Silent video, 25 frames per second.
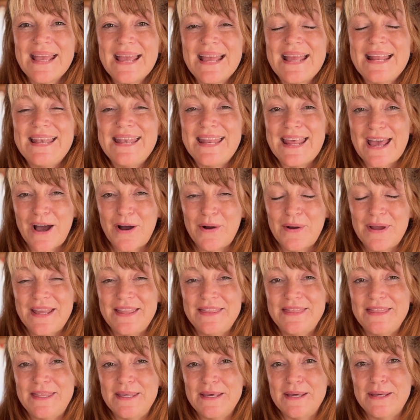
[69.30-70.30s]
Now,
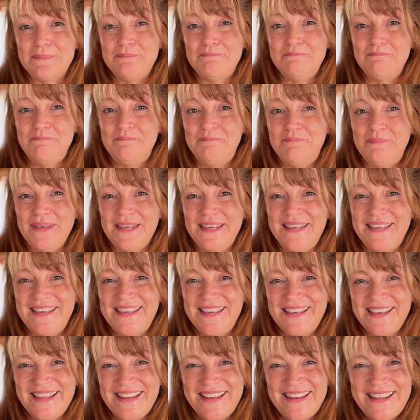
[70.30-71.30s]
in the
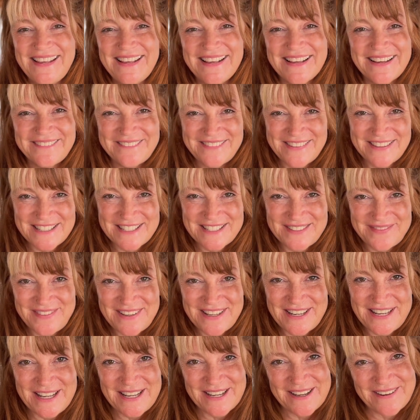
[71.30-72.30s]
beginning of this
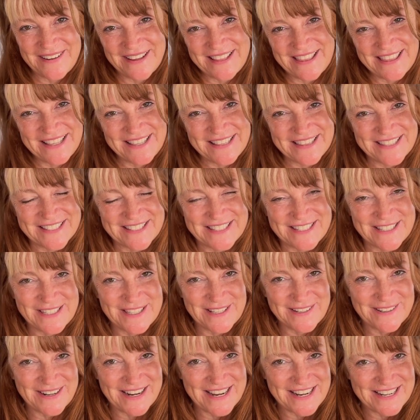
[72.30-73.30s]
video, I think this is
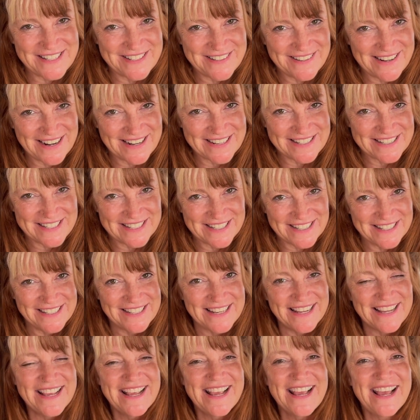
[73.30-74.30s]
the right direction.
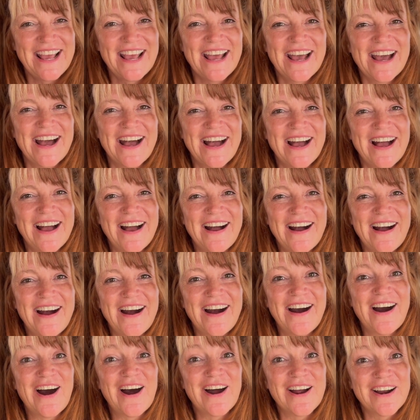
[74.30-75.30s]

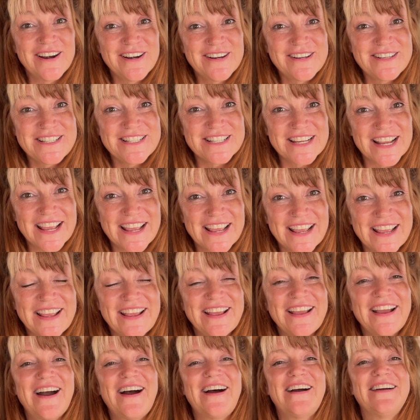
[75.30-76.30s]

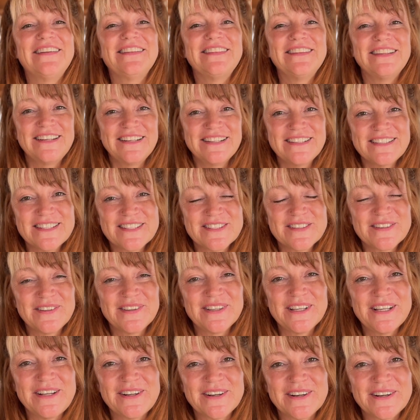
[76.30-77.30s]
RJ, our littlest and
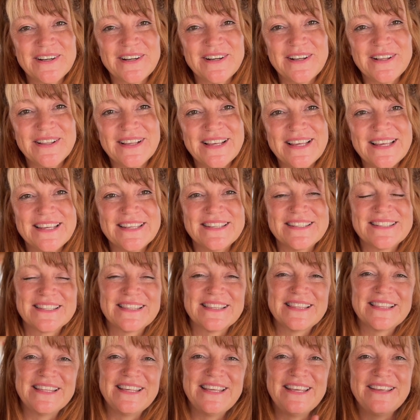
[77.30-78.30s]
only girl, is
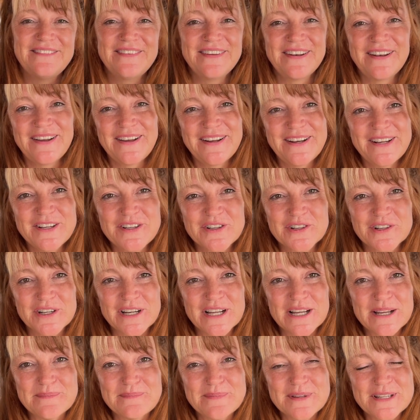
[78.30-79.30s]
leaving on a
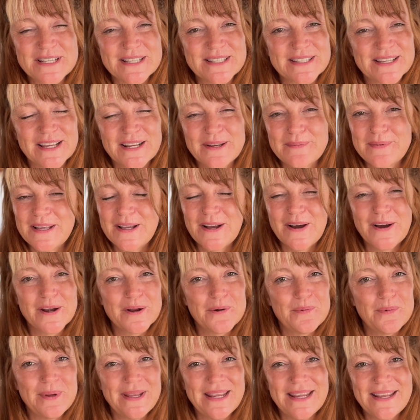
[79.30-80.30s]
trip. She's going to be gone a
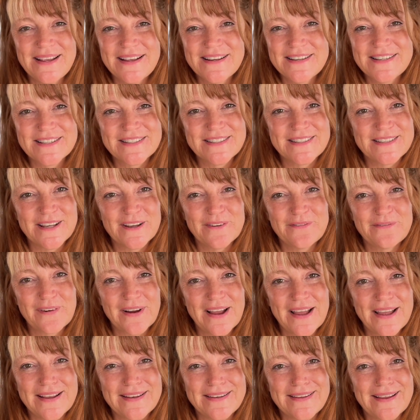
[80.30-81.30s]
week to see a
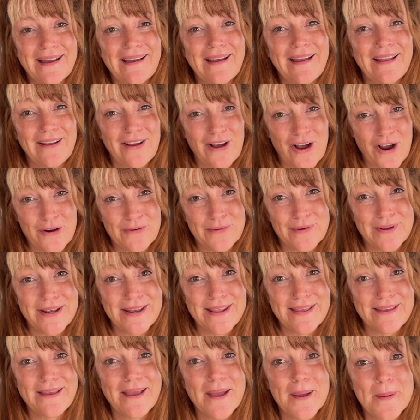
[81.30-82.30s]
friend. I
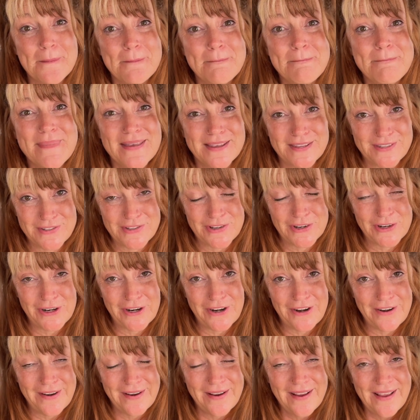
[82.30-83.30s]
already miss her.